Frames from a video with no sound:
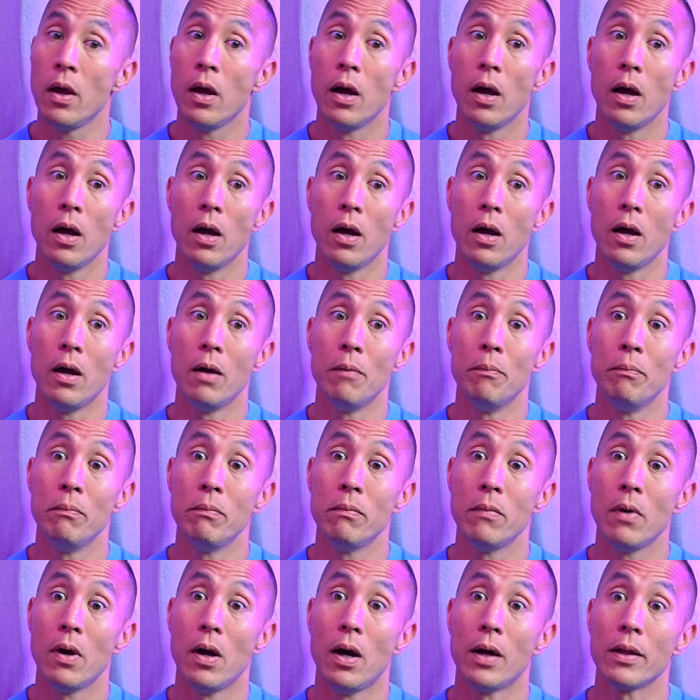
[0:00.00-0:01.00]

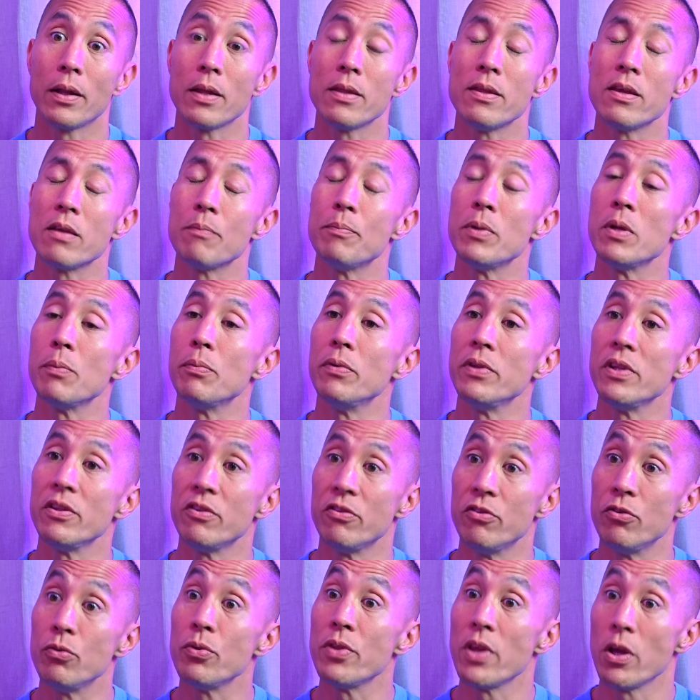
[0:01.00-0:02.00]
And I think people need to
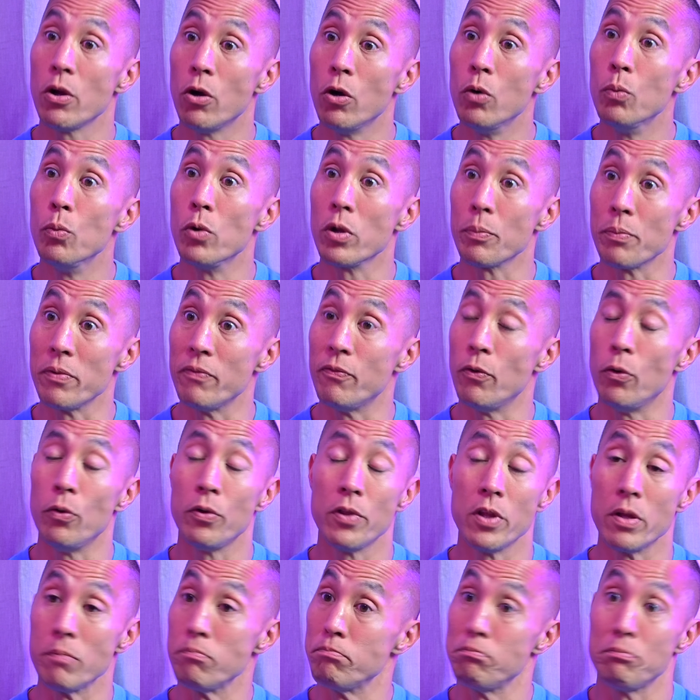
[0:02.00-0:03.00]
do their homework before
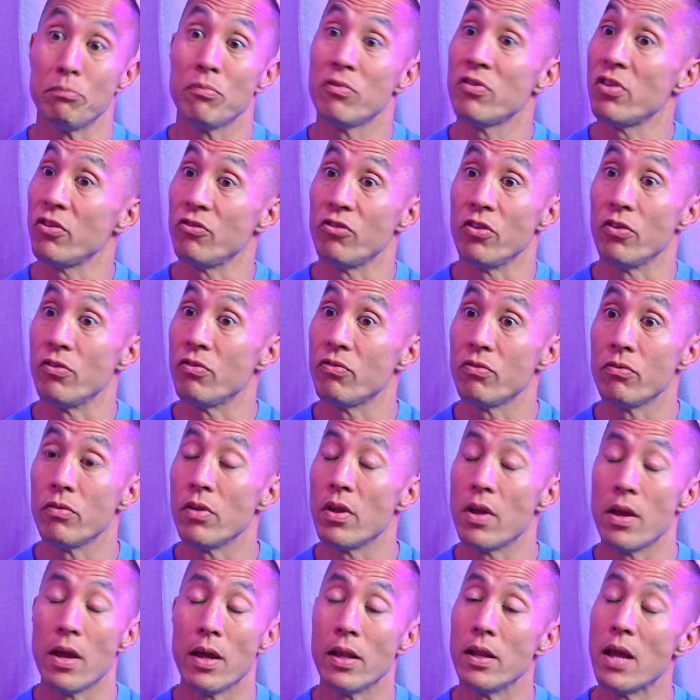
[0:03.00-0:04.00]
they, such as
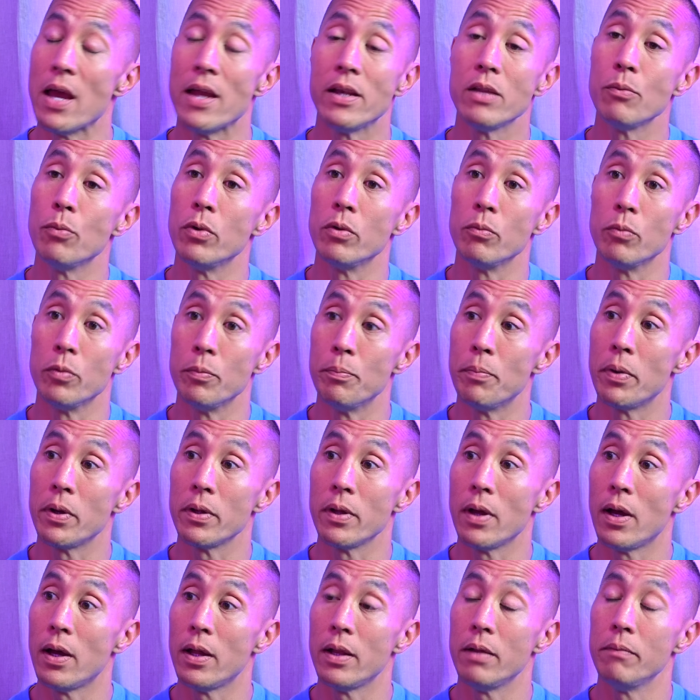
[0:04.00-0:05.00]
anyone would buy
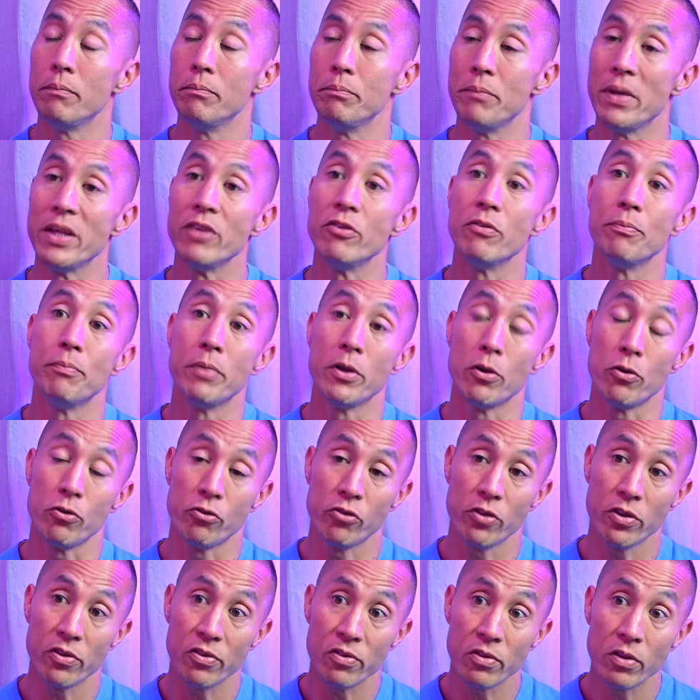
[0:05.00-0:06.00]
a major
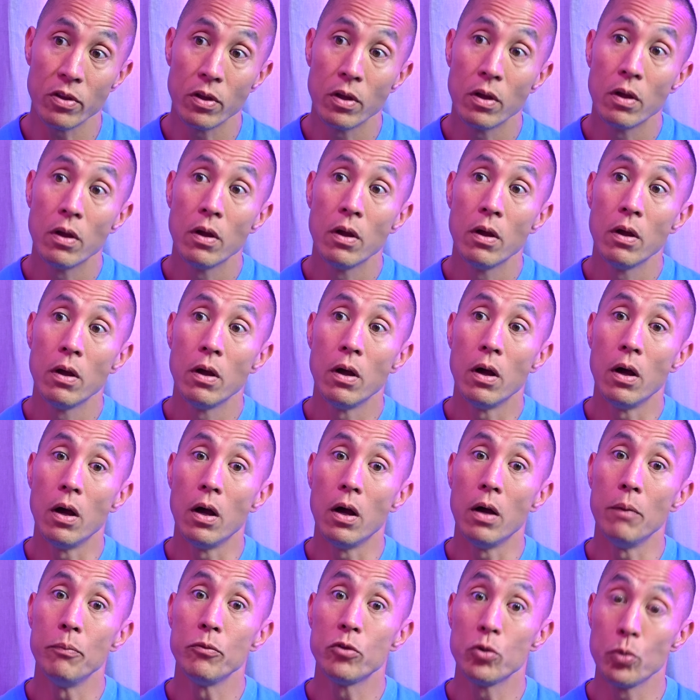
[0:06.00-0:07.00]
purchase,
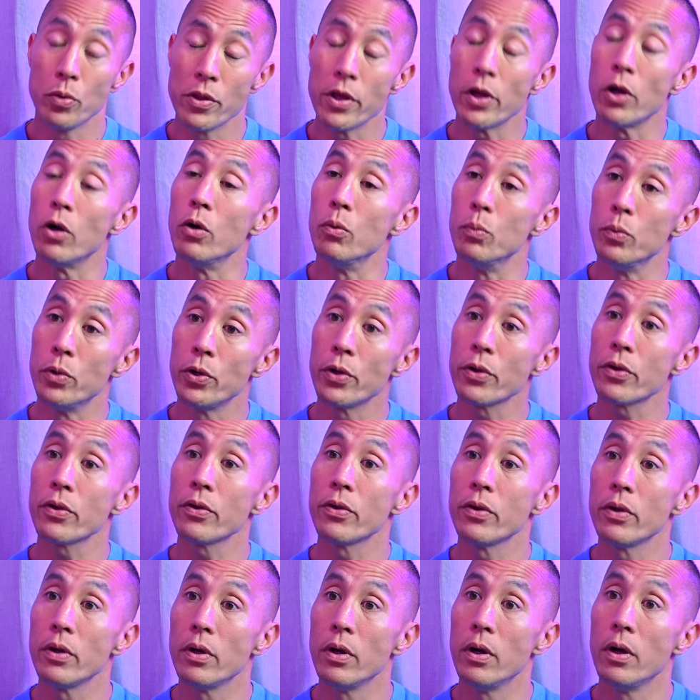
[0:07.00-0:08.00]
do their homework,
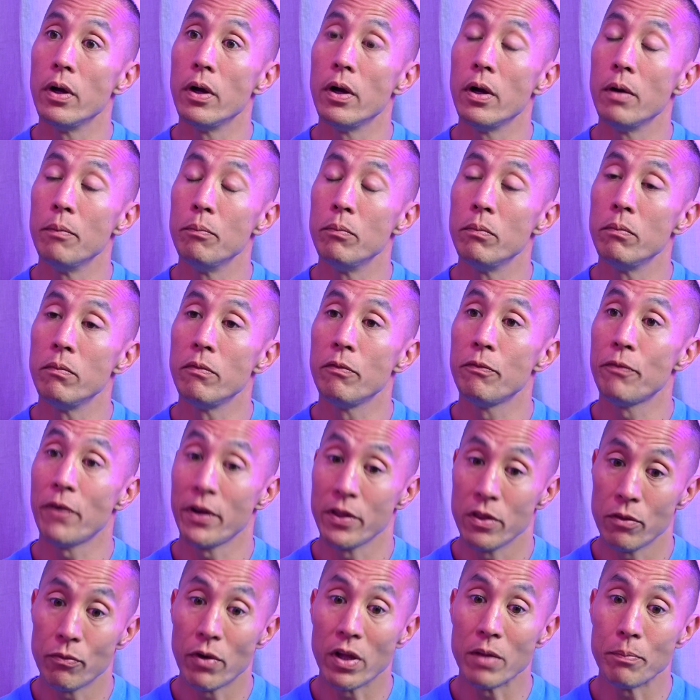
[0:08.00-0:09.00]

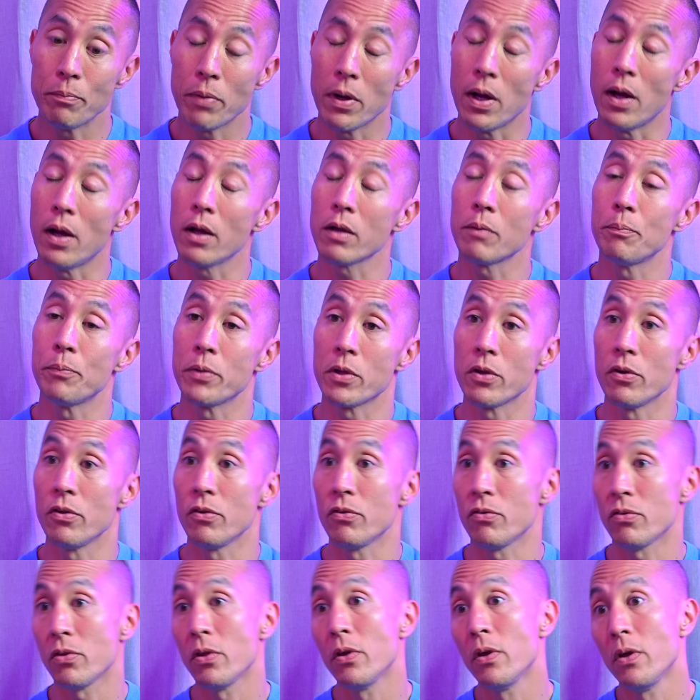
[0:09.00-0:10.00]
find the right park,
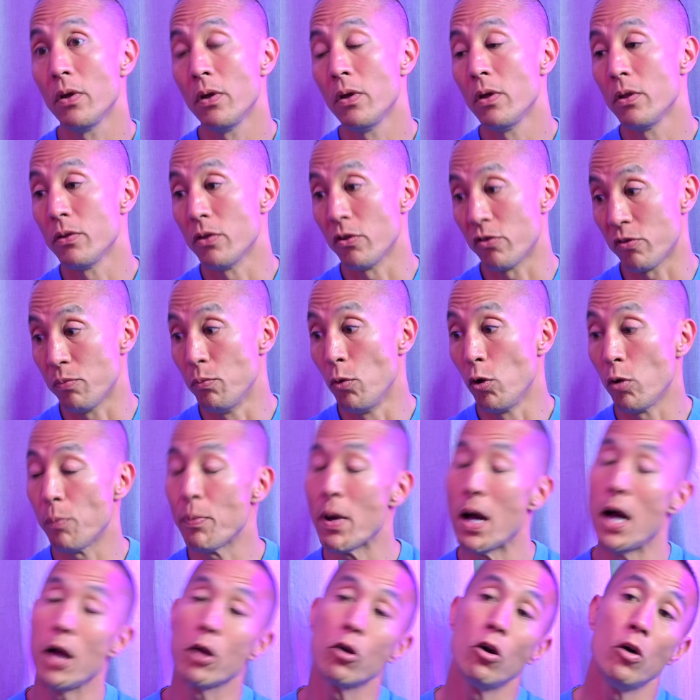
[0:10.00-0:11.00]
because the small
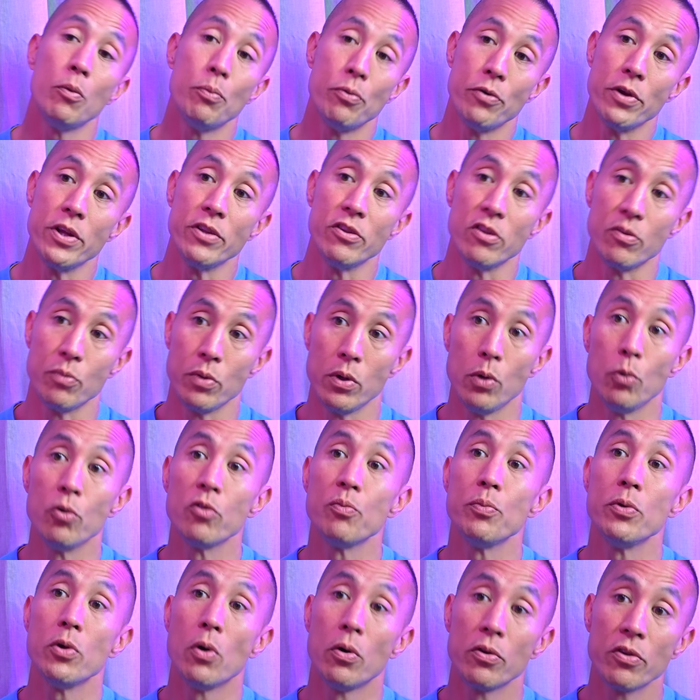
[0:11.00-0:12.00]
park operators will always
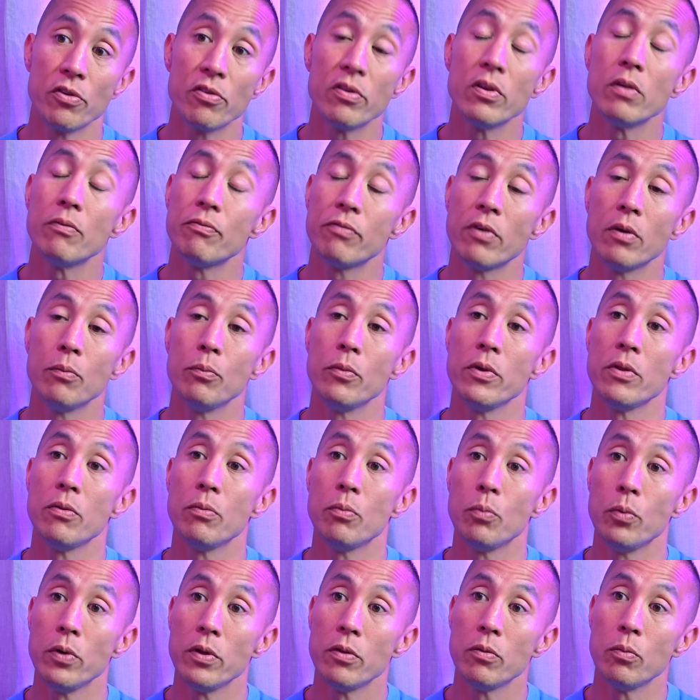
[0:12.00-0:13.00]
be honest and upfront
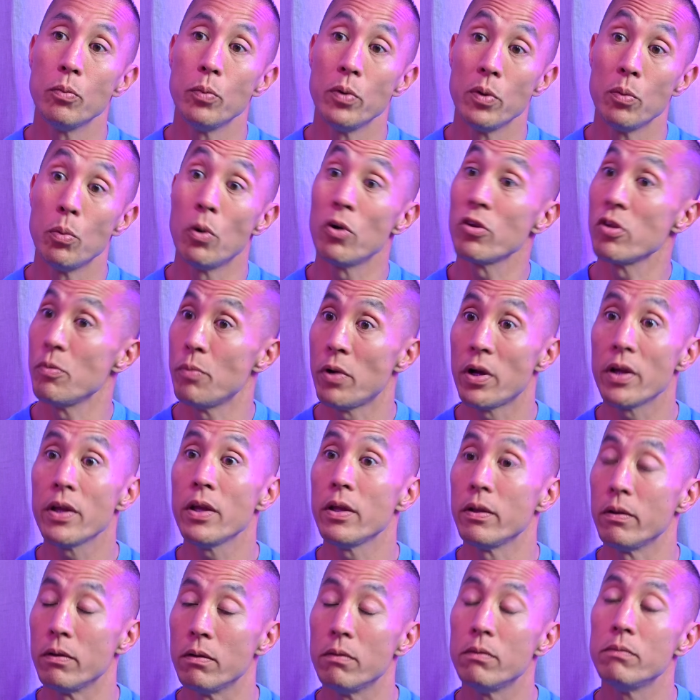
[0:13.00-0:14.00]
with what you're
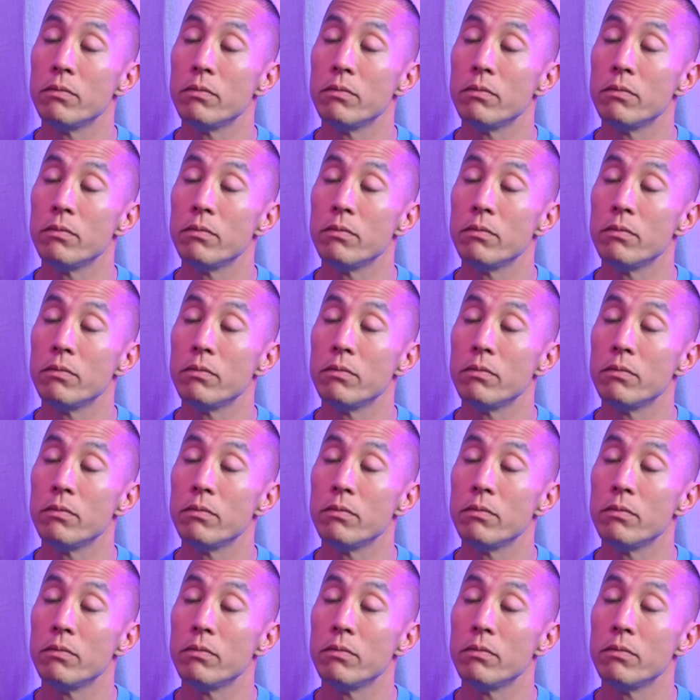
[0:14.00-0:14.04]
buying.